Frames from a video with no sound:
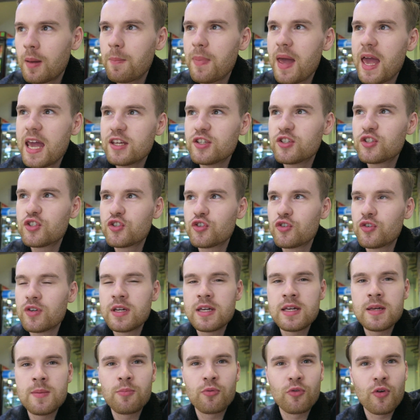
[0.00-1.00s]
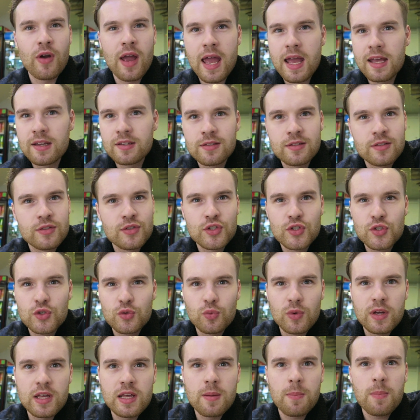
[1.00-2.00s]
pastry, bread,
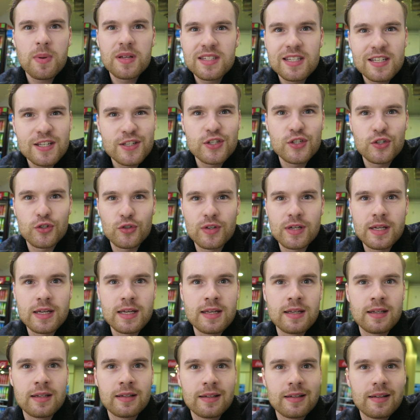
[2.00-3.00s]
sweet patisserie